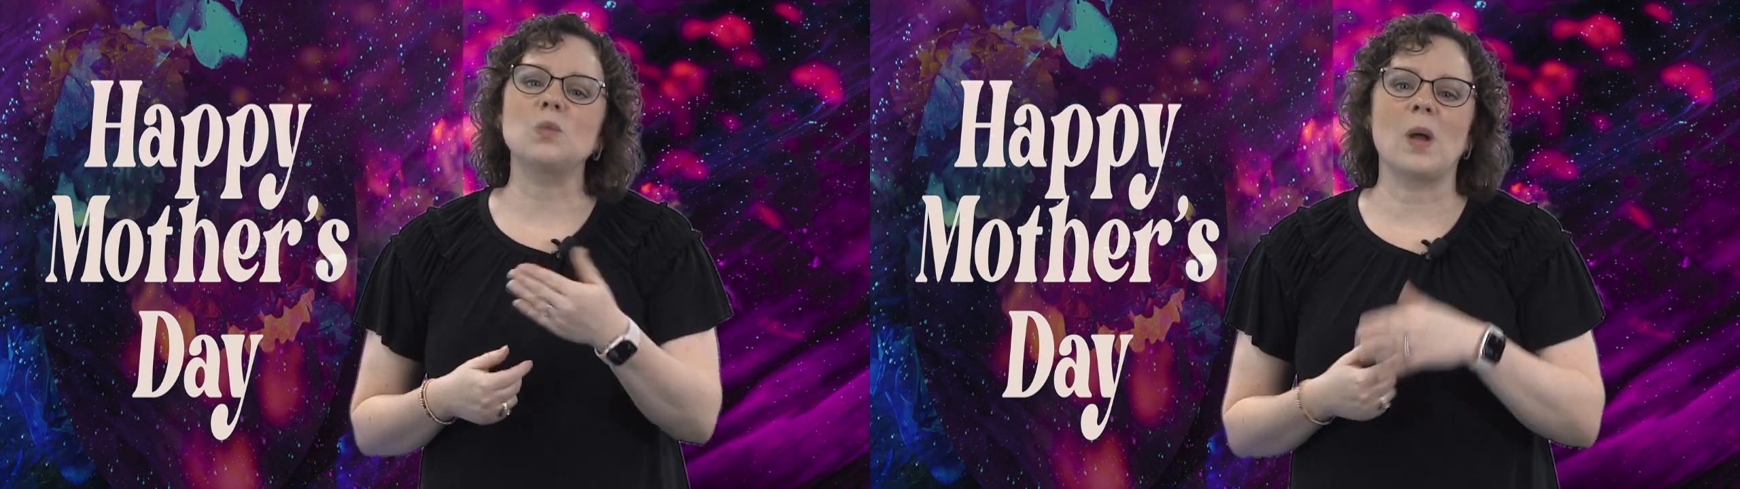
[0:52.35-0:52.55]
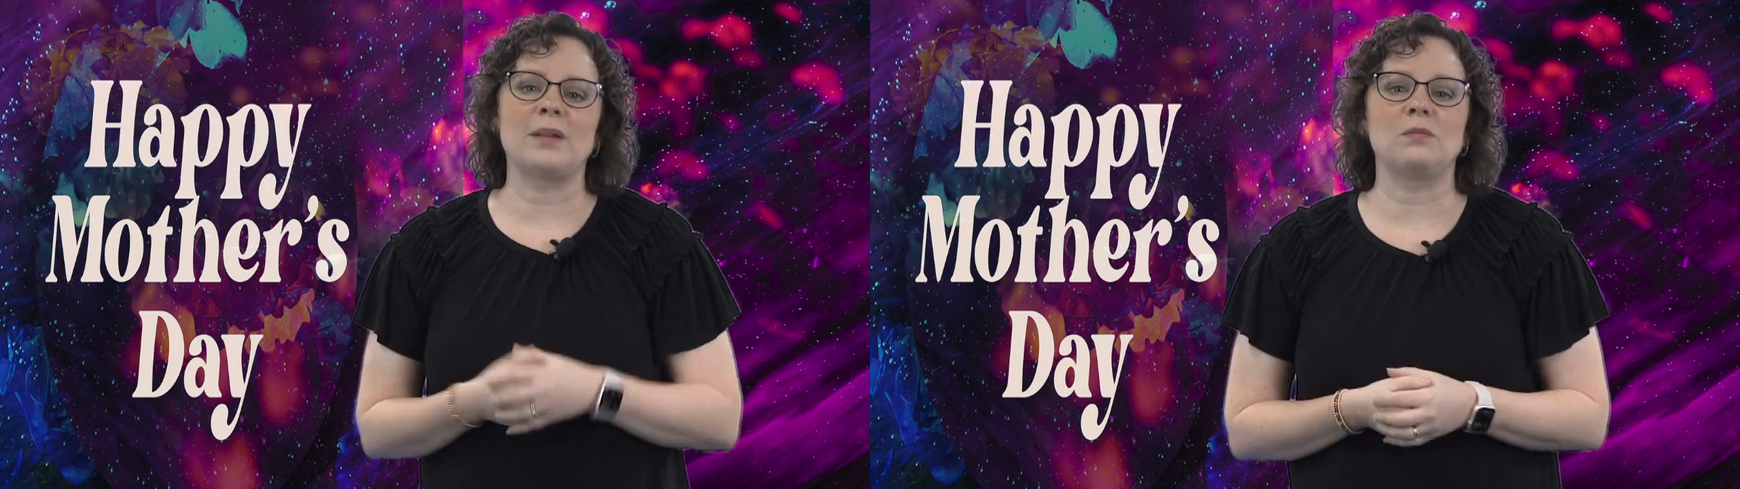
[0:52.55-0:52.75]

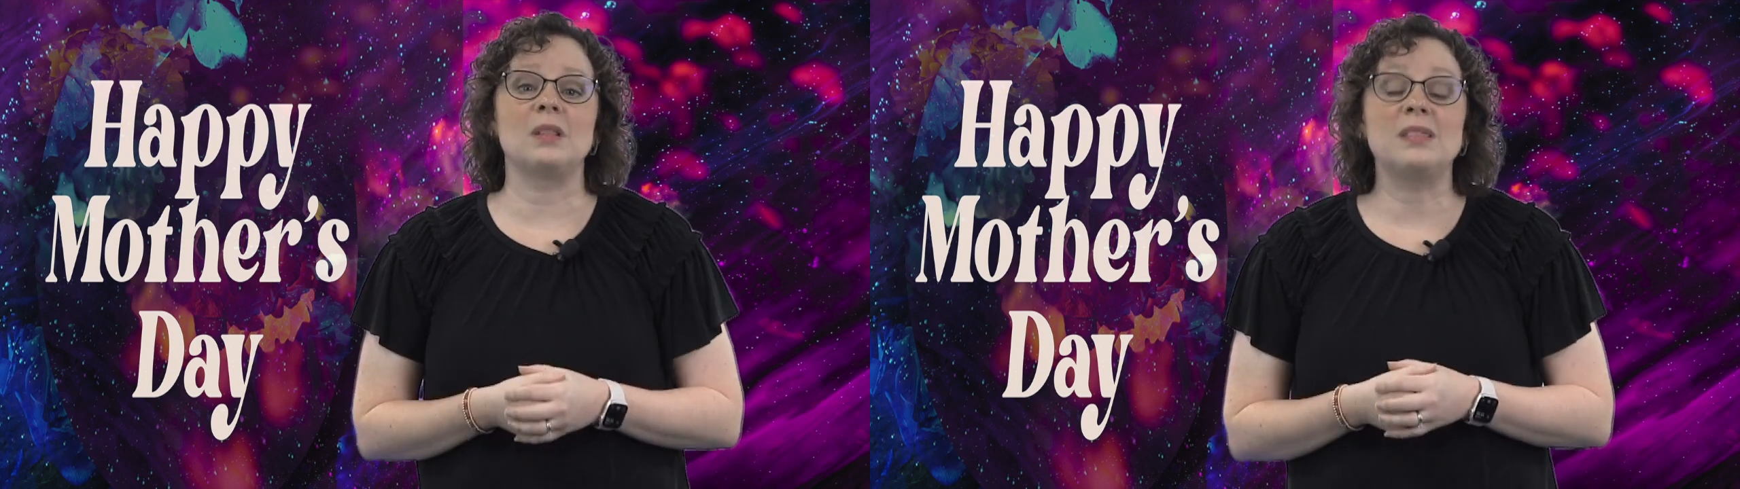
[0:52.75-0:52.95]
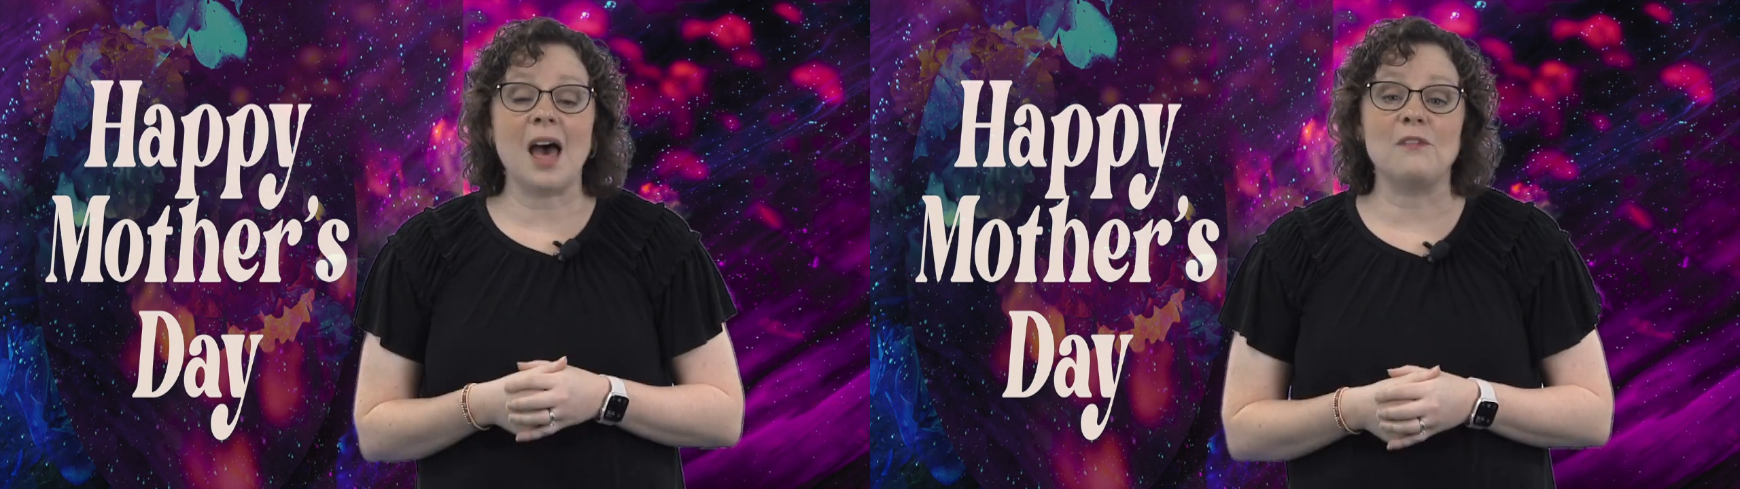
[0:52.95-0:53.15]

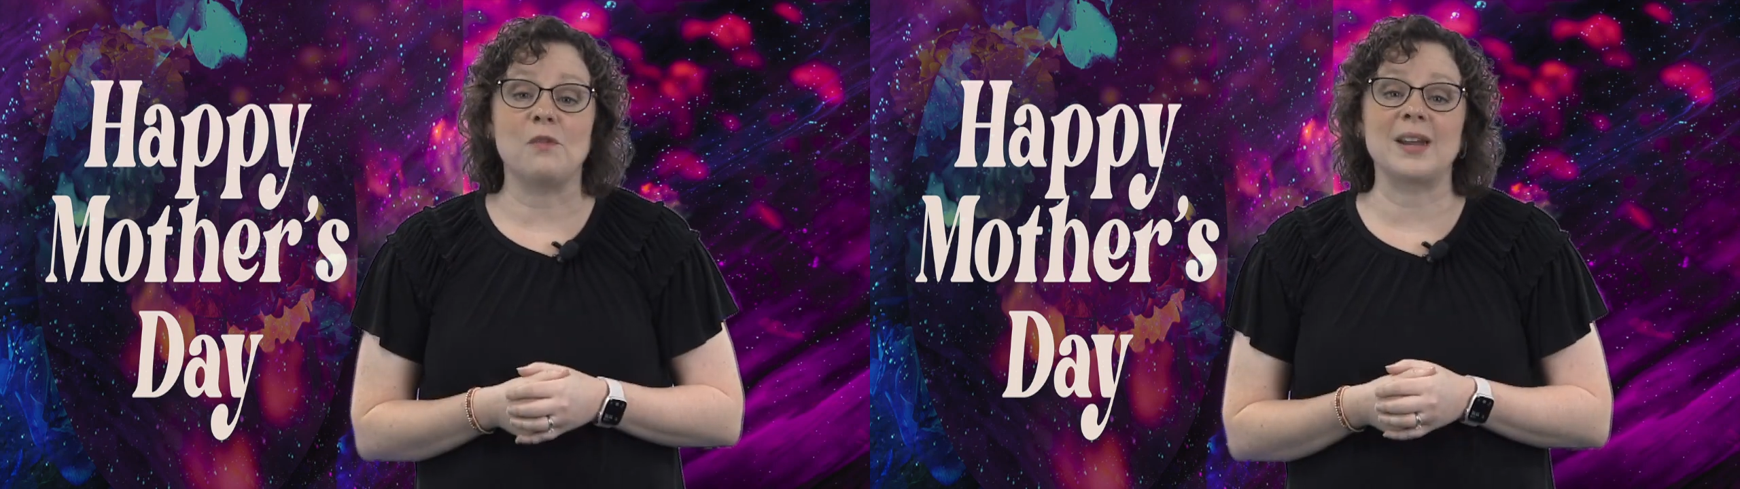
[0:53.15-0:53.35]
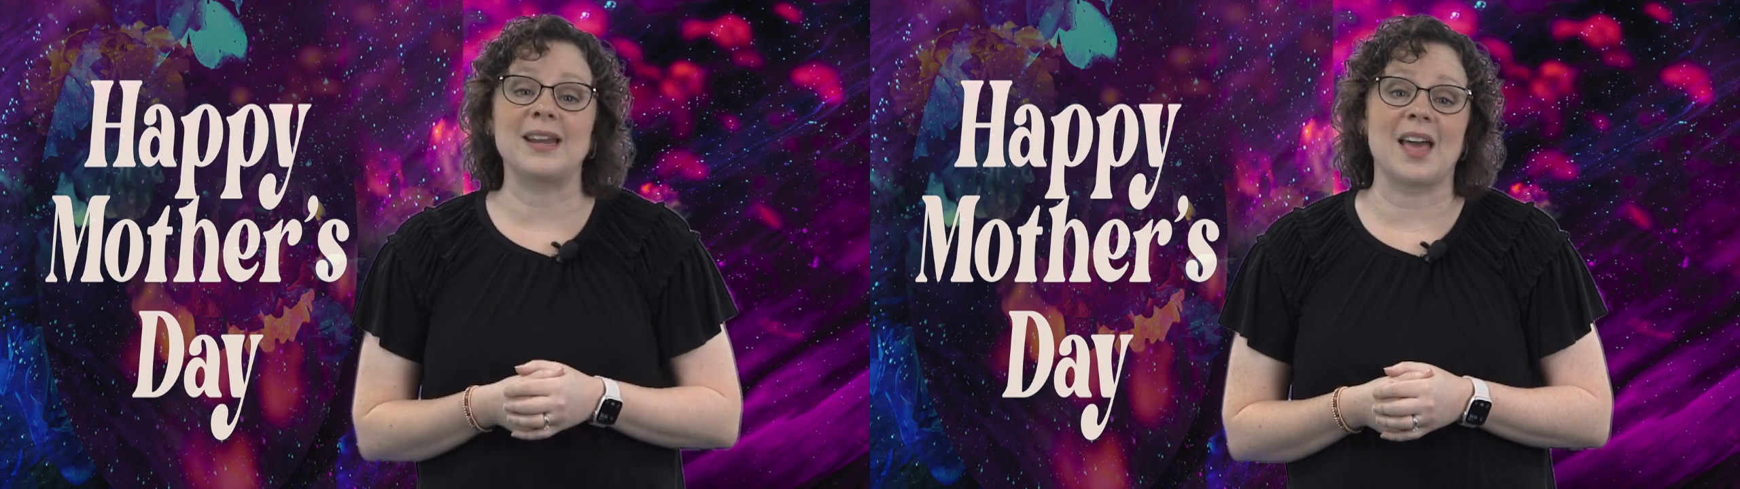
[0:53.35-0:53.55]
love
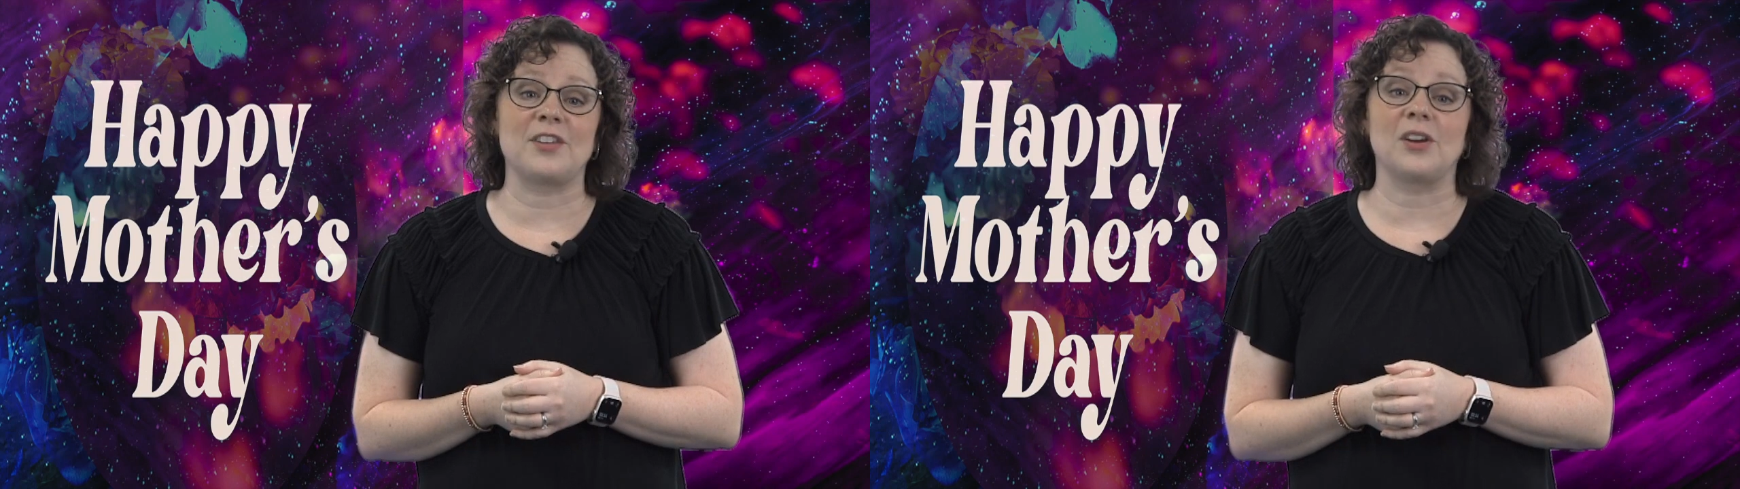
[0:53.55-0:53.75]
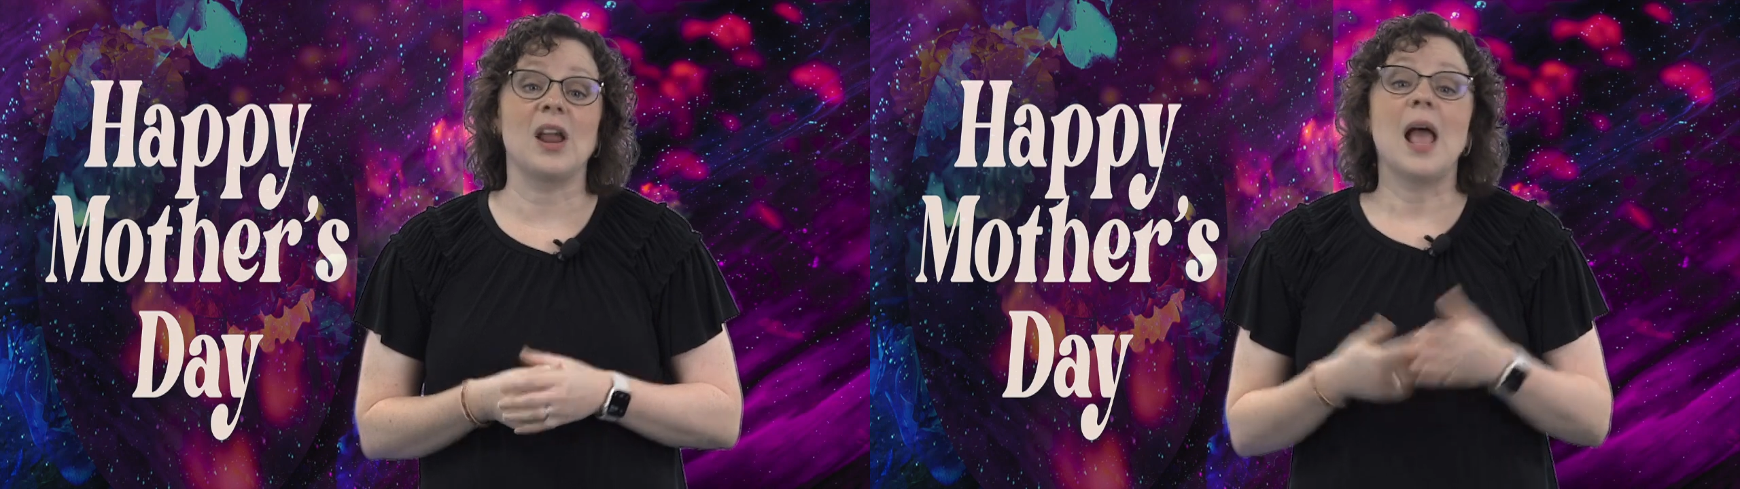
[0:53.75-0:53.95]
one
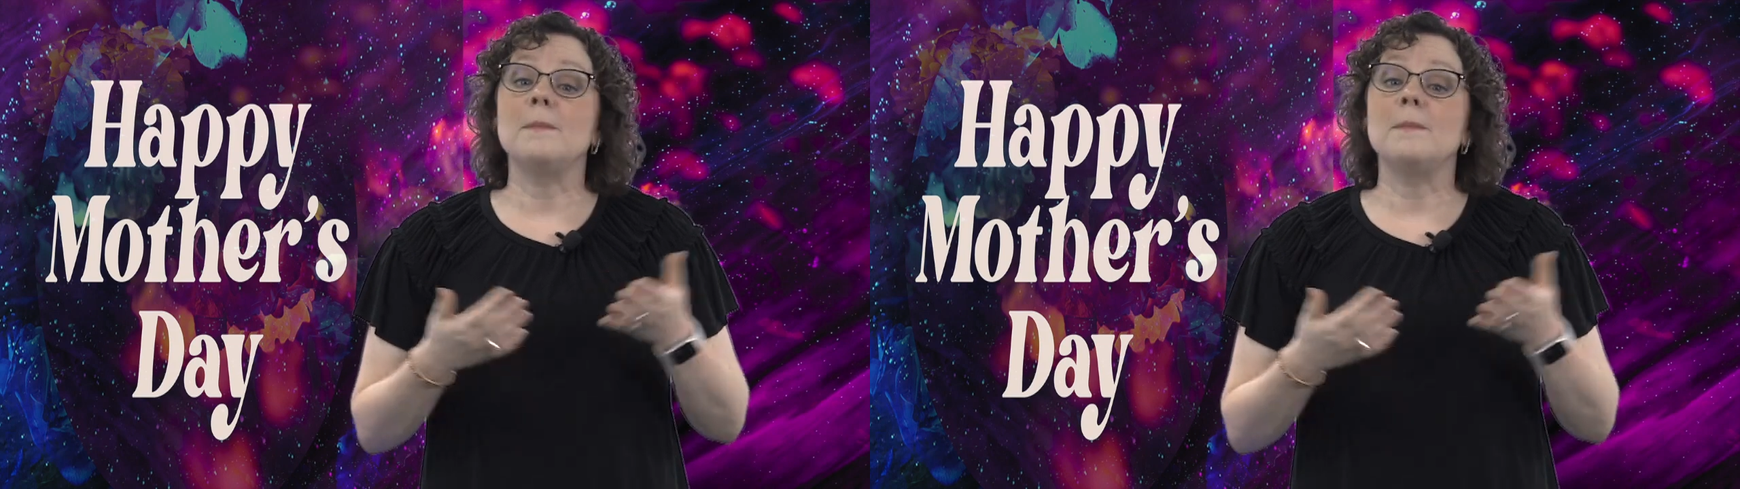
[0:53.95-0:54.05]
another,